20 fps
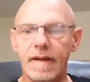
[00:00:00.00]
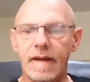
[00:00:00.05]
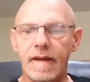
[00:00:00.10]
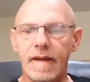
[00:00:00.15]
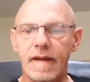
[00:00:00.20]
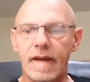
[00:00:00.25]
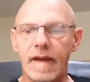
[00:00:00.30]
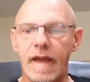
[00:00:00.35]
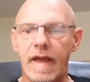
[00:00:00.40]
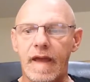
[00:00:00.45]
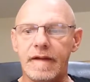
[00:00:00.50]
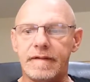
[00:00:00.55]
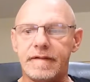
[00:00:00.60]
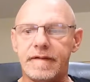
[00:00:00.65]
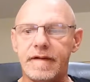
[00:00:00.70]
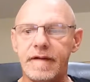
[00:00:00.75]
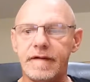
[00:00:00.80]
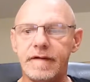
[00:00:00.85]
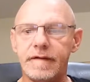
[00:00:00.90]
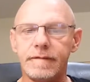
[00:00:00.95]
As
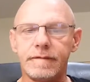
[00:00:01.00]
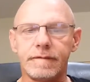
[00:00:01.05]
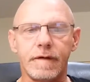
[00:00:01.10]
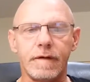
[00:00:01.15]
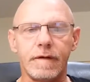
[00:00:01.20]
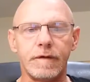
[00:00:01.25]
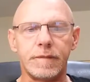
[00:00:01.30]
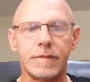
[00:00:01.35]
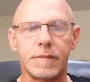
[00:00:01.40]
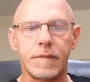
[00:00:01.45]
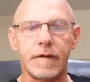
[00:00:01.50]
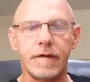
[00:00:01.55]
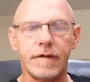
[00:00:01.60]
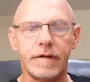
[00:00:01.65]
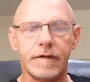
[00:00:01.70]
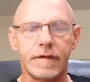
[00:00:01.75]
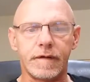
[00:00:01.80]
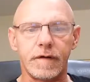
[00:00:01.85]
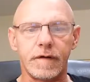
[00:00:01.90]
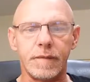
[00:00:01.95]
tension rose, British
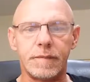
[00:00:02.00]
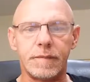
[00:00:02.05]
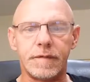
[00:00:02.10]
troops